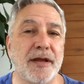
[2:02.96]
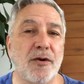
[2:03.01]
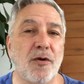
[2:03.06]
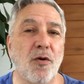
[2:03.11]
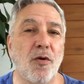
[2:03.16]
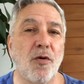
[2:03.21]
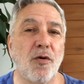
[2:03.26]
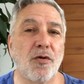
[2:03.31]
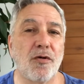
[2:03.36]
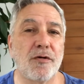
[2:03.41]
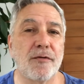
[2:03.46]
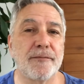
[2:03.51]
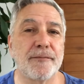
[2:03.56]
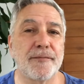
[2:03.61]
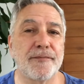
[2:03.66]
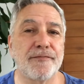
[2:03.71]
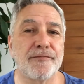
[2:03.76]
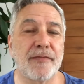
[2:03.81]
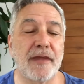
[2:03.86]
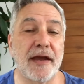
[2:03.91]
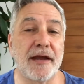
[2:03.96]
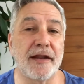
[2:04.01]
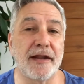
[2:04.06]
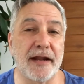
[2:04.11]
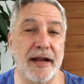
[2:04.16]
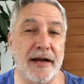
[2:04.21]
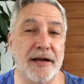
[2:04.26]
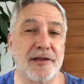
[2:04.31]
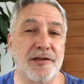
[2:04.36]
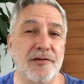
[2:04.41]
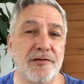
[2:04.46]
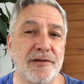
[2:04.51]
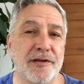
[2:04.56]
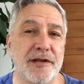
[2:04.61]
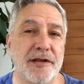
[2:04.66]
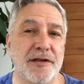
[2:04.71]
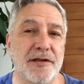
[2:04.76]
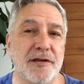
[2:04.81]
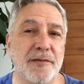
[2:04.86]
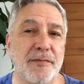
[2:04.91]
all. And it actually
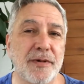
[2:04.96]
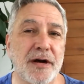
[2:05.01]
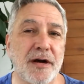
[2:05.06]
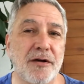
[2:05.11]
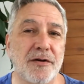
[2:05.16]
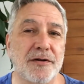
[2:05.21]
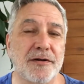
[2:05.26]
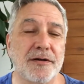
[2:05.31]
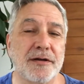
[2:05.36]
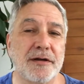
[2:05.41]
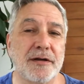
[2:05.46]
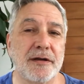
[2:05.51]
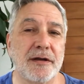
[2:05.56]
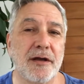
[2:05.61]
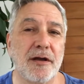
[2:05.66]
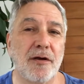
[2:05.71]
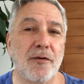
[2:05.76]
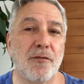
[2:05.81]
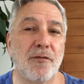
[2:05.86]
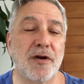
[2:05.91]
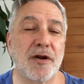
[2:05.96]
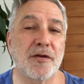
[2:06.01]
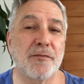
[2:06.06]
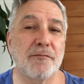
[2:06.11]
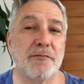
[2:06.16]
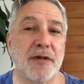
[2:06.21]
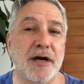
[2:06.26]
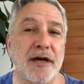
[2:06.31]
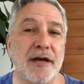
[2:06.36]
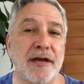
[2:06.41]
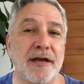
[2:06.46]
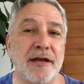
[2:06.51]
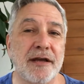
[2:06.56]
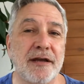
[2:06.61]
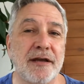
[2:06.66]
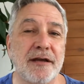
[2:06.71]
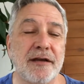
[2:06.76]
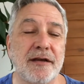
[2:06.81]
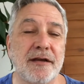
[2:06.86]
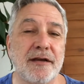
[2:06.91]
is about one of my
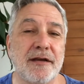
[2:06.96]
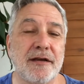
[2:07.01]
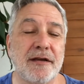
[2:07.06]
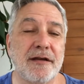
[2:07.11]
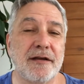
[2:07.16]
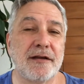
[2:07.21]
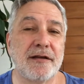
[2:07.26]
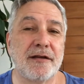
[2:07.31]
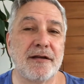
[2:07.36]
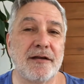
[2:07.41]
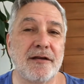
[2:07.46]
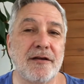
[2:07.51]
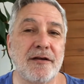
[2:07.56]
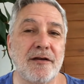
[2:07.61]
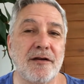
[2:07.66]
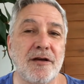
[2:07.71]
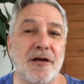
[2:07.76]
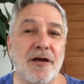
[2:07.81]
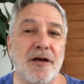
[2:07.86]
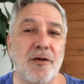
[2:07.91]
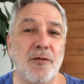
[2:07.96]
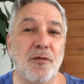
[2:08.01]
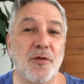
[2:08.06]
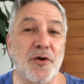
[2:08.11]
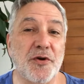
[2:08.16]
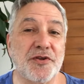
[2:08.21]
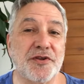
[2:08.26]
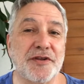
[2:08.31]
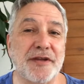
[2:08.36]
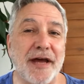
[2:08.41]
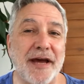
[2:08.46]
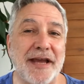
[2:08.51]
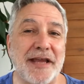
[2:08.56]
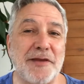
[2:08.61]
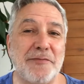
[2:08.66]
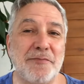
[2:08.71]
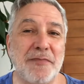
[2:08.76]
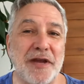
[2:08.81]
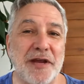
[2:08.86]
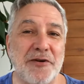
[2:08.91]
worst
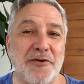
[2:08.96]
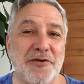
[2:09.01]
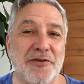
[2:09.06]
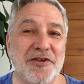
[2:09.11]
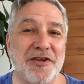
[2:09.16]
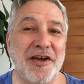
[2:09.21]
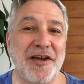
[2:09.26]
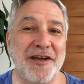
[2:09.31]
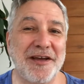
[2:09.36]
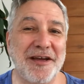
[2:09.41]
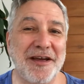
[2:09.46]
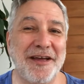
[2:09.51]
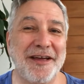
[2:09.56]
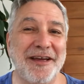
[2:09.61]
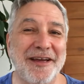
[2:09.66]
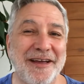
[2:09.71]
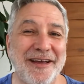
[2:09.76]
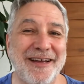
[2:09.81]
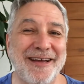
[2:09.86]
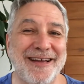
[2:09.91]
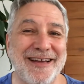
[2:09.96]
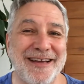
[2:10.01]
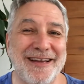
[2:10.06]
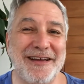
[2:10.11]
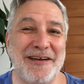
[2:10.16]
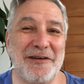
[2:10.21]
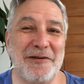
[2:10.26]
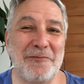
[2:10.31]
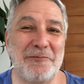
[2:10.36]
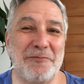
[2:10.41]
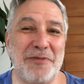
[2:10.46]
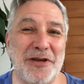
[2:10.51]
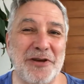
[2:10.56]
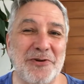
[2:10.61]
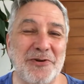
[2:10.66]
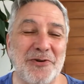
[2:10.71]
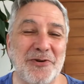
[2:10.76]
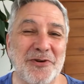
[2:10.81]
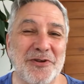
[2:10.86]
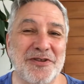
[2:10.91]
nightmares
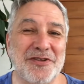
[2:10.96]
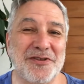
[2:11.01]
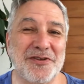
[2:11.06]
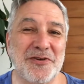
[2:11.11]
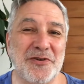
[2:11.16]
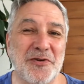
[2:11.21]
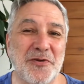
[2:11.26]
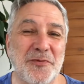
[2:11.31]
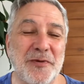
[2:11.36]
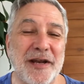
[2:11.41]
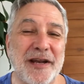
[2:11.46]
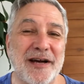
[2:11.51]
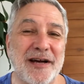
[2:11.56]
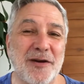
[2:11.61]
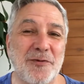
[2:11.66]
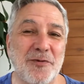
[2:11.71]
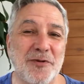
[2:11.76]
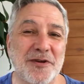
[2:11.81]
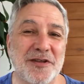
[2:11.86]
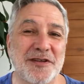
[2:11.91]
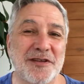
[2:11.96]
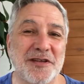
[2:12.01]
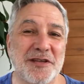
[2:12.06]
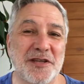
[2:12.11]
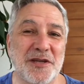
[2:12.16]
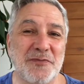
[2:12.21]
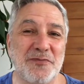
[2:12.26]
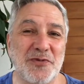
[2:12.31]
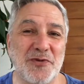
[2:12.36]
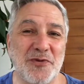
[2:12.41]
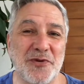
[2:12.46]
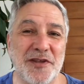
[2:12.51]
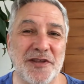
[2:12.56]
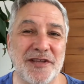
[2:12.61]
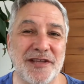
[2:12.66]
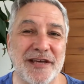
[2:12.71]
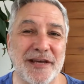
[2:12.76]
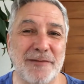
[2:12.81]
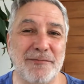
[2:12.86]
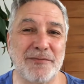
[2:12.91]
because when I was in the Buddhist
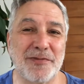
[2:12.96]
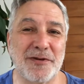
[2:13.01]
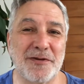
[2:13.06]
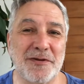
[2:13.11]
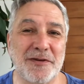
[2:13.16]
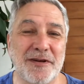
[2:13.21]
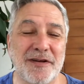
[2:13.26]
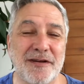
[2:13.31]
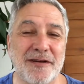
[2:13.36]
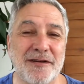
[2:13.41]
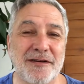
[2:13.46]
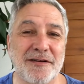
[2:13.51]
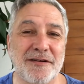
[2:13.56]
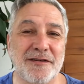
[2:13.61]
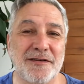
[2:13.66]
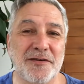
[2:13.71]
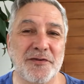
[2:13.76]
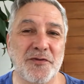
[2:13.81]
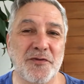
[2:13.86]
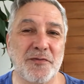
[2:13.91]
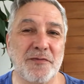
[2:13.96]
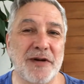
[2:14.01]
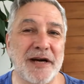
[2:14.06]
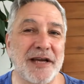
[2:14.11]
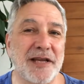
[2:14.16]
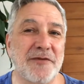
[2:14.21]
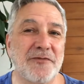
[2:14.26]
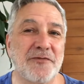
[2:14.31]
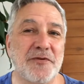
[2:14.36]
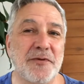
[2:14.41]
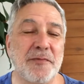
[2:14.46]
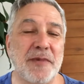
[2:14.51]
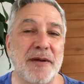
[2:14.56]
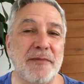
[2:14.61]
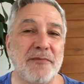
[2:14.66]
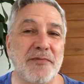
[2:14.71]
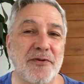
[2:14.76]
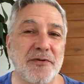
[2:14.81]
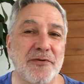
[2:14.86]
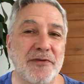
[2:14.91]
temple, you might
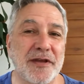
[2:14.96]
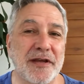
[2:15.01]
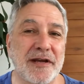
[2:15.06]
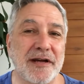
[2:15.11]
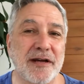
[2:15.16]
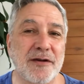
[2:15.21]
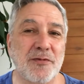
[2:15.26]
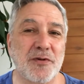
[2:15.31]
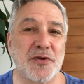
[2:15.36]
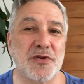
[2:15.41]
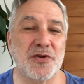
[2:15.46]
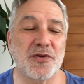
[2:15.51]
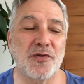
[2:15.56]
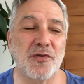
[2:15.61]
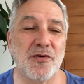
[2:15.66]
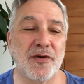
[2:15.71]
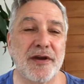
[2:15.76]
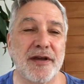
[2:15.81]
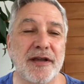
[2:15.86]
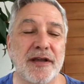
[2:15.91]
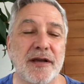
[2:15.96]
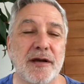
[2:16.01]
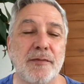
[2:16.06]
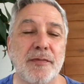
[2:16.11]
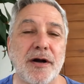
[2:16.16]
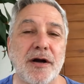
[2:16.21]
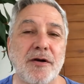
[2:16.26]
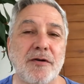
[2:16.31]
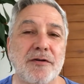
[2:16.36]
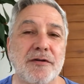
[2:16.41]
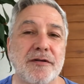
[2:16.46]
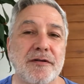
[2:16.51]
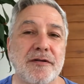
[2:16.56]
remember that I was talking about